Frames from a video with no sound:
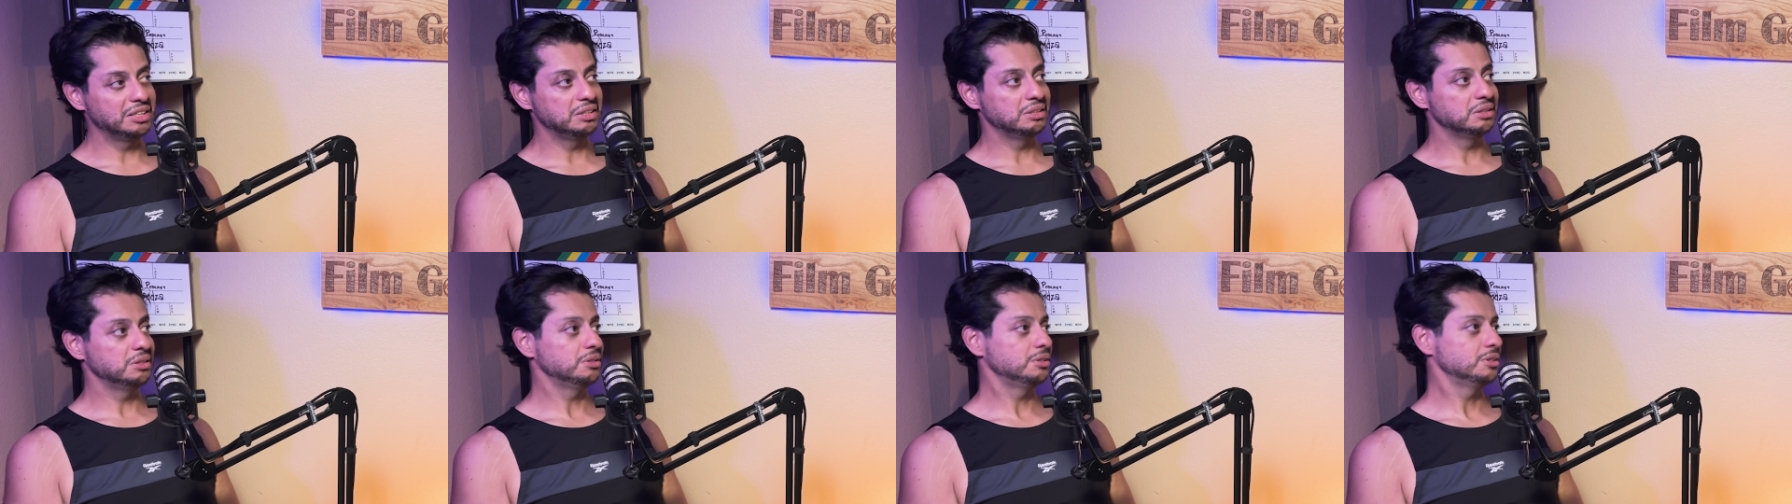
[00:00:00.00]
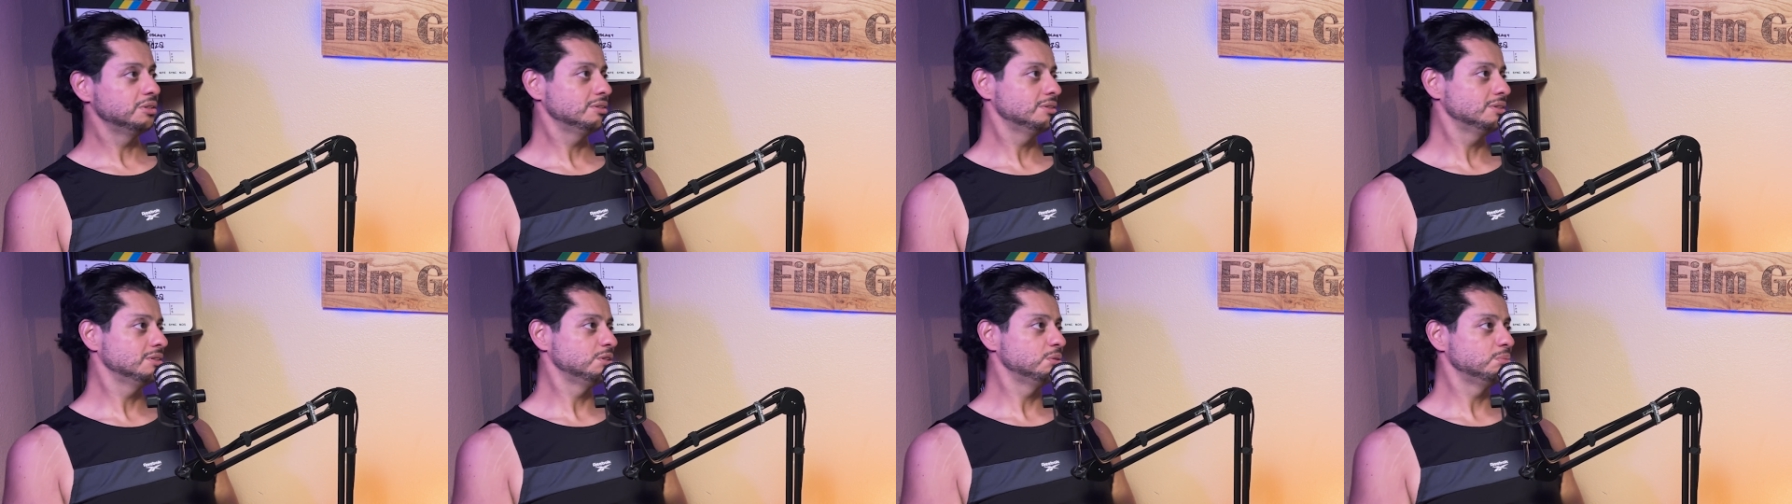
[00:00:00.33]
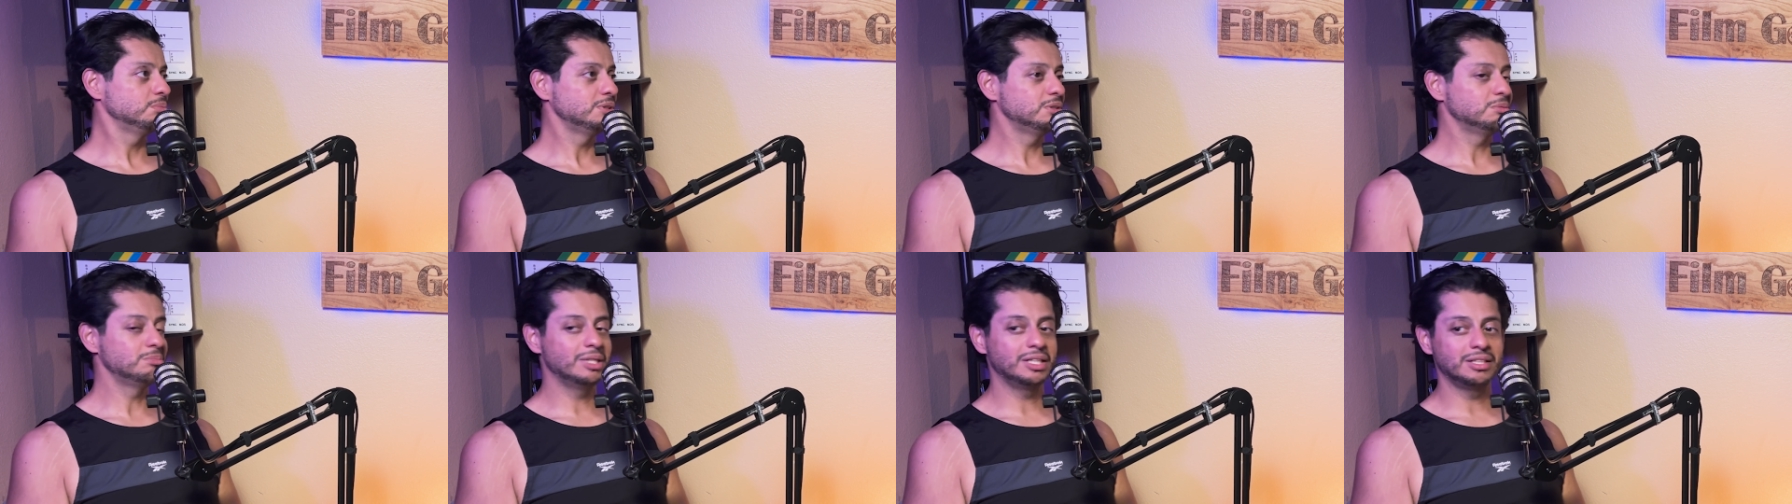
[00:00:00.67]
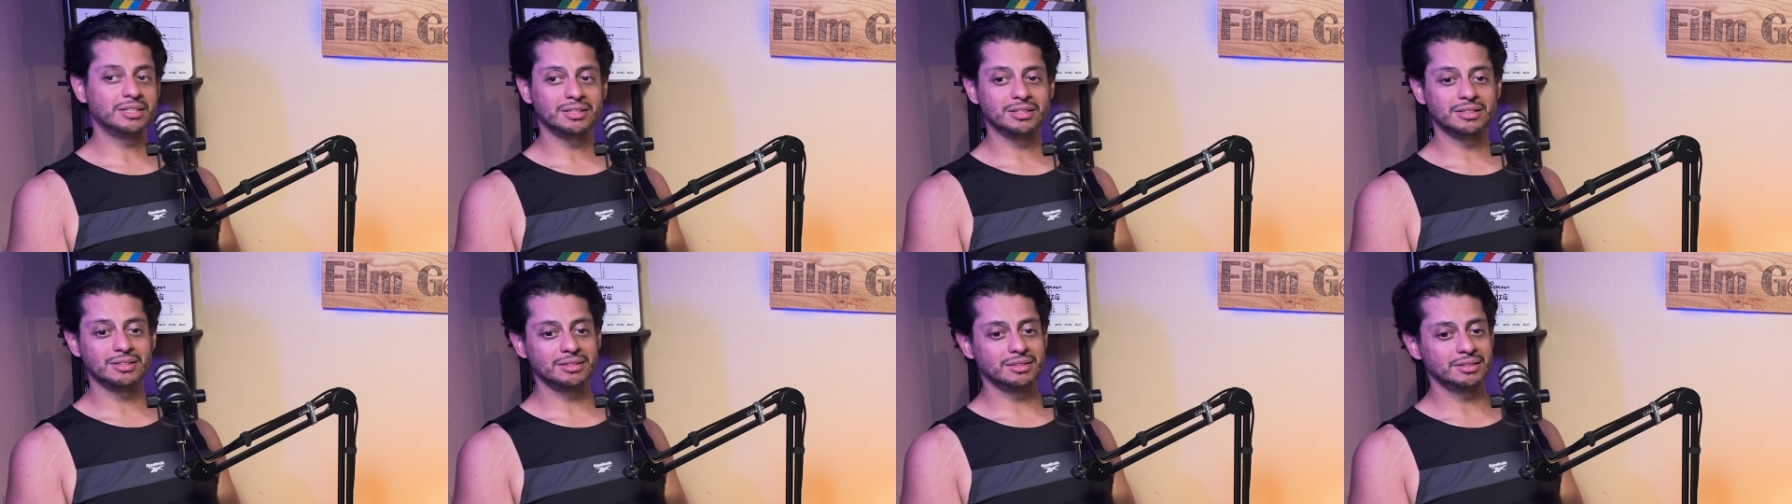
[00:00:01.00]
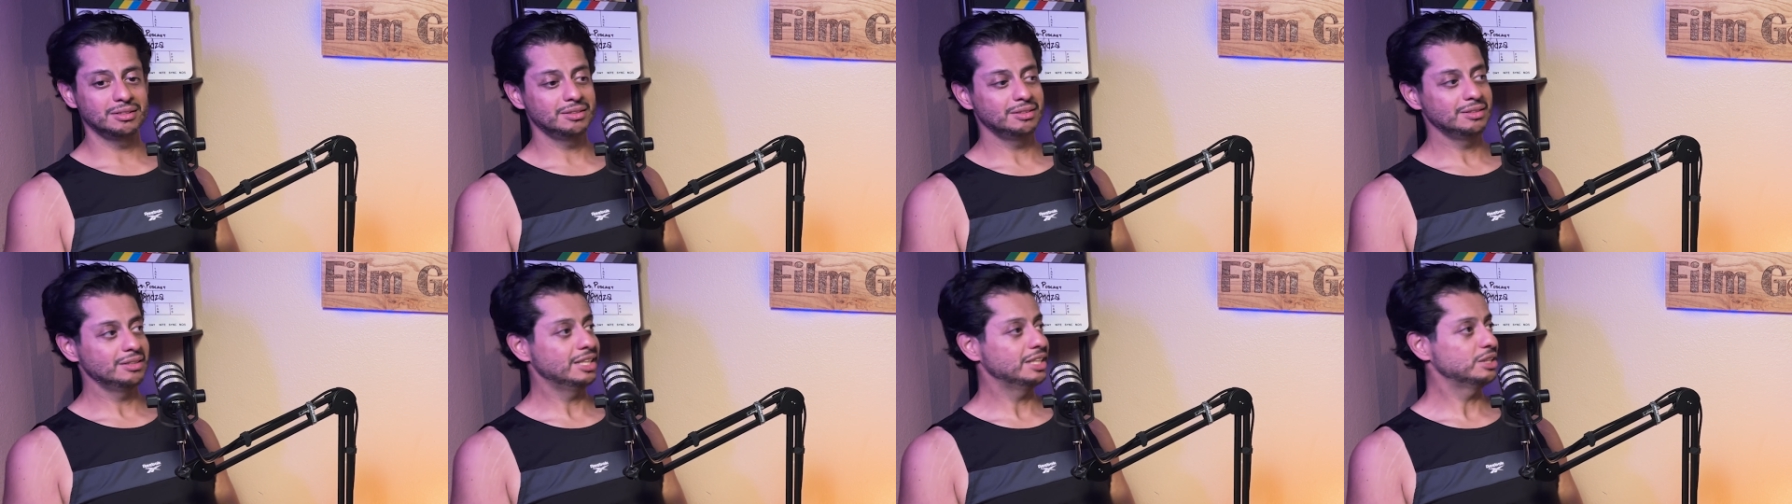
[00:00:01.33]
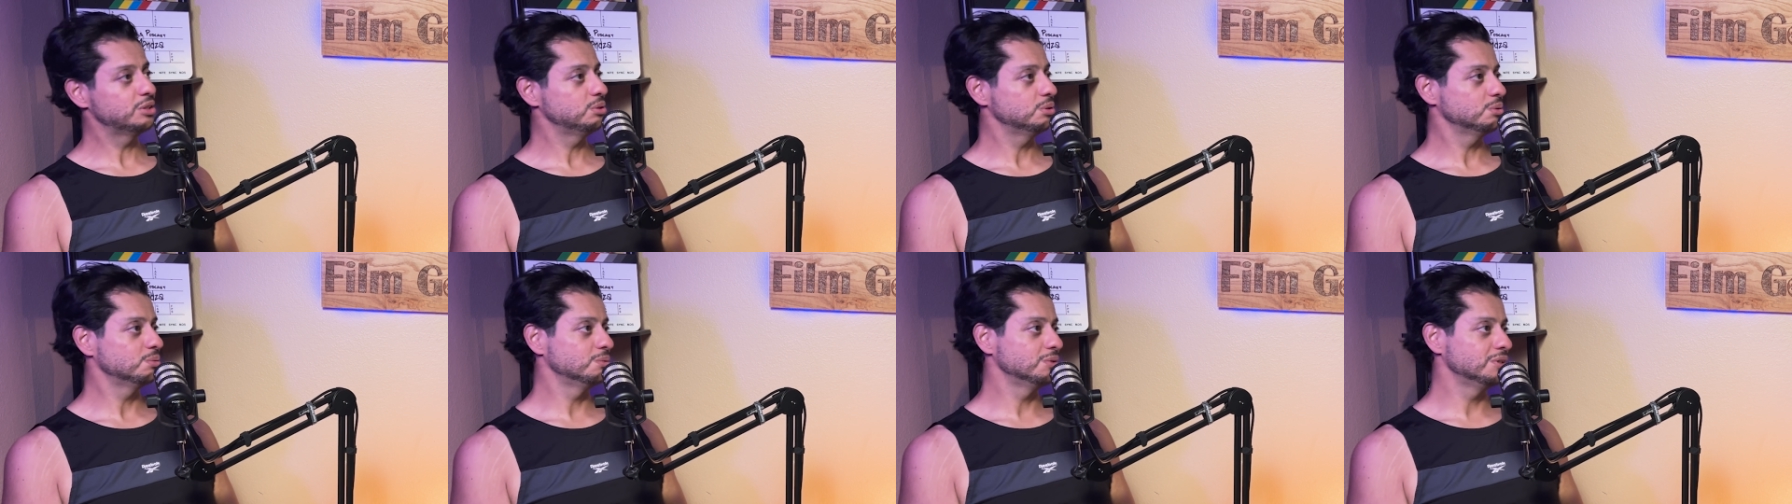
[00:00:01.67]
I learned a little bit about
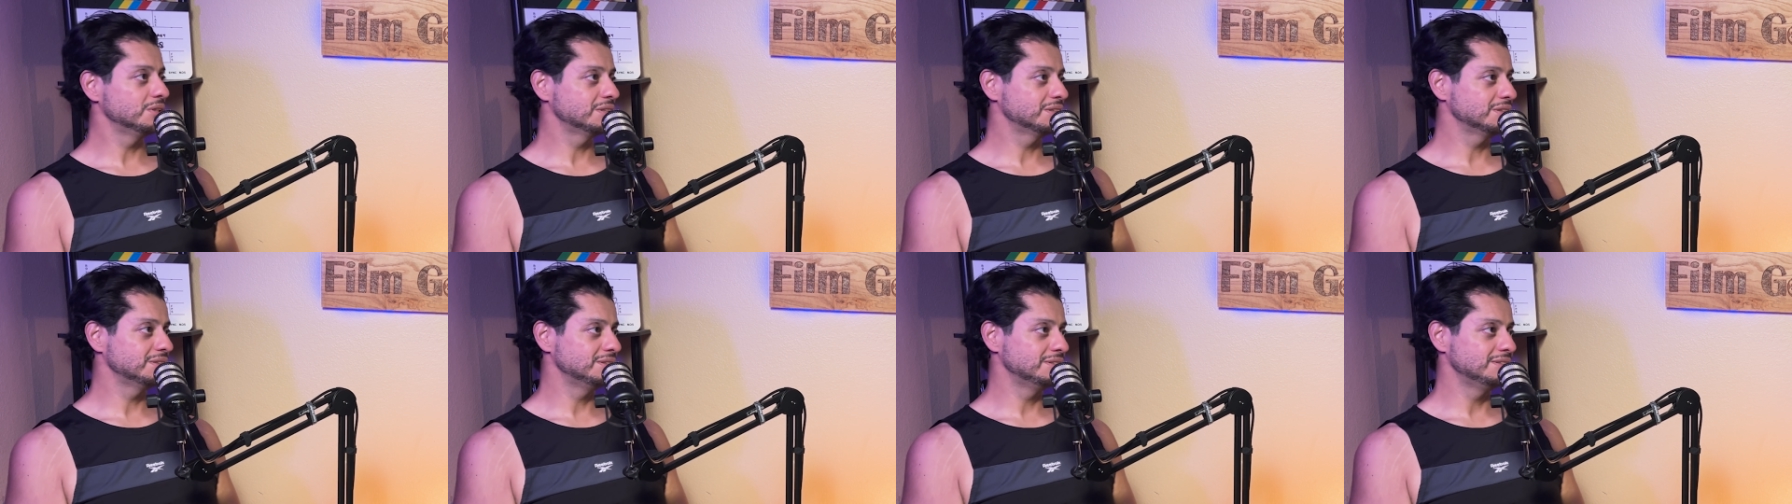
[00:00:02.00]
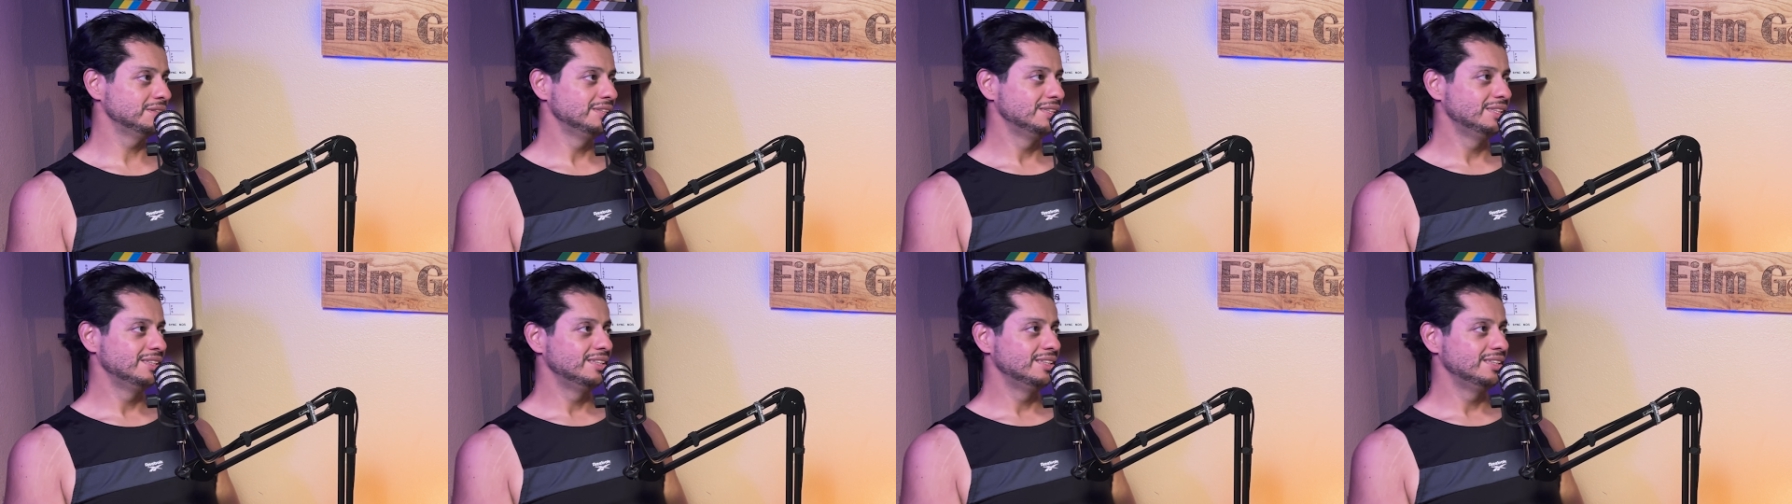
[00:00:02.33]
electric work, and